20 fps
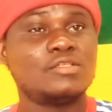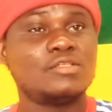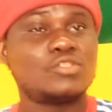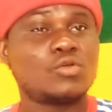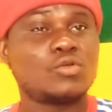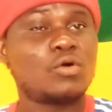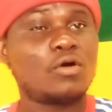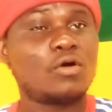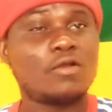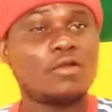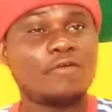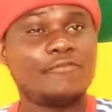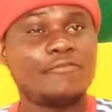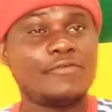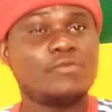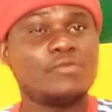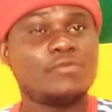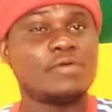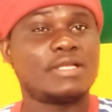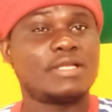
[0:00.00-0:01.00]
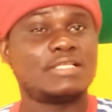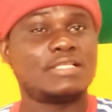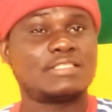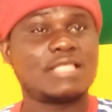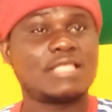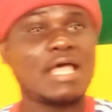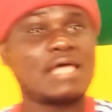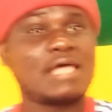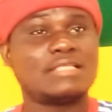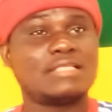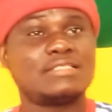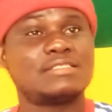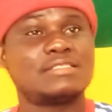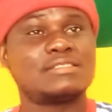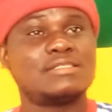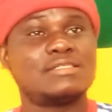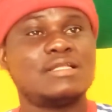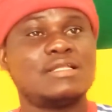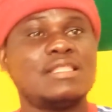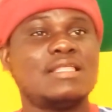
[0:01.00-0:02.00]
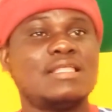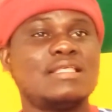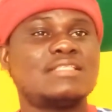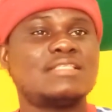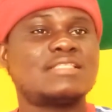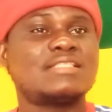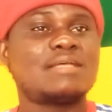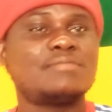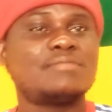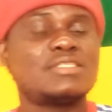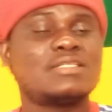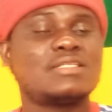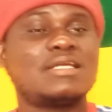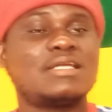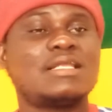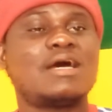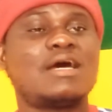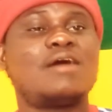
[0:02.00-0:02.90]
So all of you understand, it's something that